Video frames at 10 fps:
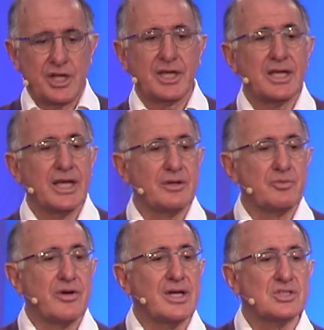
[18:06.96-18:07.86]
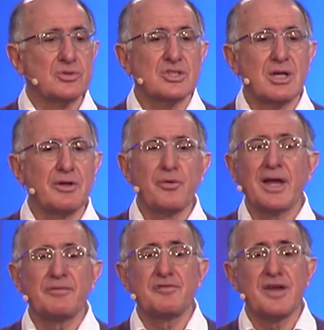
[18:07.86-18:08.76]
checking in where I saw someone who
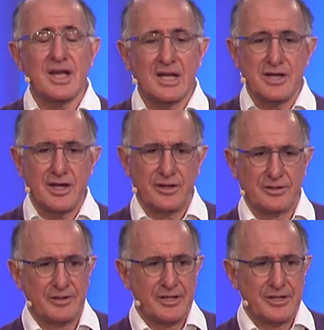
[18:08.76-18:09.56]
I'd vaguely known.